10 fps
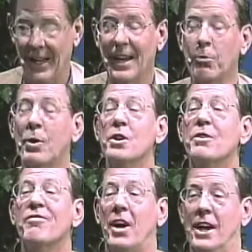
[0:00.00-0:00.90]
And what do you
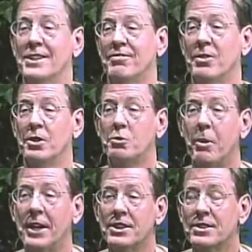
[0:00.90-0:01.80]
advise for those
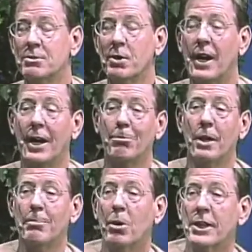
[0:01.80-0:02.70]
patients with high
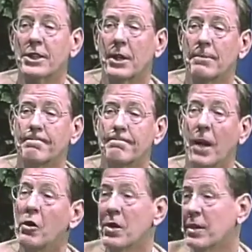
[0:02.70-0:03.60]
blood pressure,
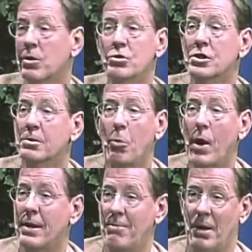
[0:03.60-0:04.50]
other than lose some
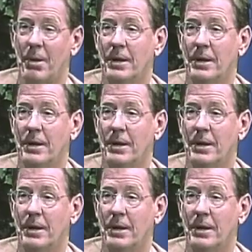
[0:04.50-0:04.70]
weight, maybe?